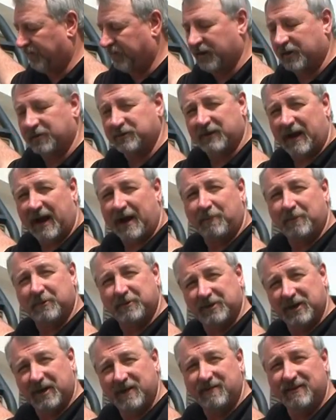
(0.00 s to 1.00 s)
Those
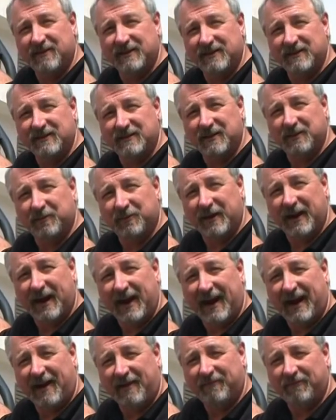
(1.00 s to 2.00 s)
opportunities that we
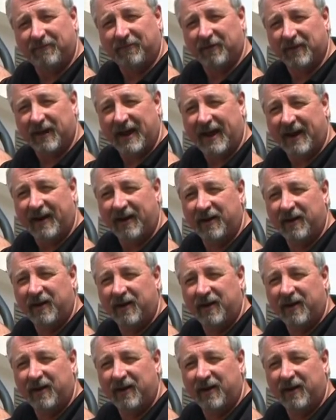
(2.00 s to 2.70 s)
have for that,